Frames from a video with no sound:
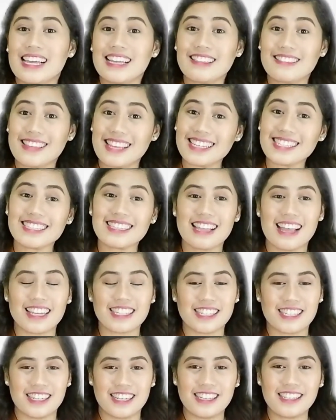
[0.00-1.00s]
In this
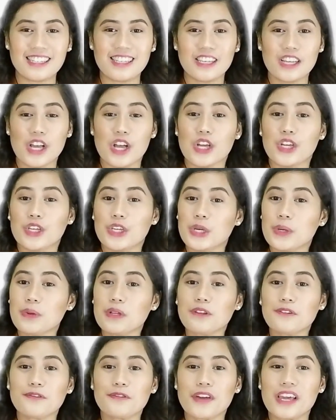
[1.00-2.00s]
lesson, you
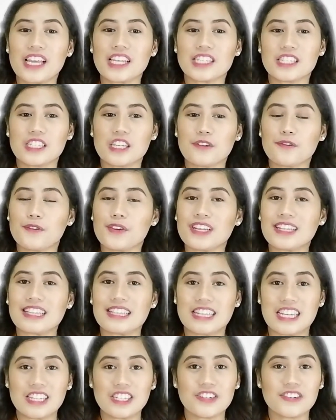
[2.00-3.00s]
will face different
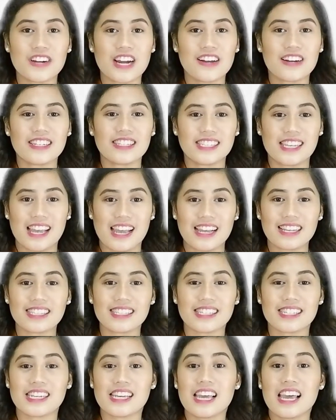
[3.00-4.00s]
literary
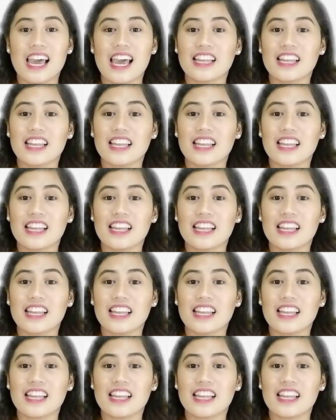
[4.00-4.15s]
texts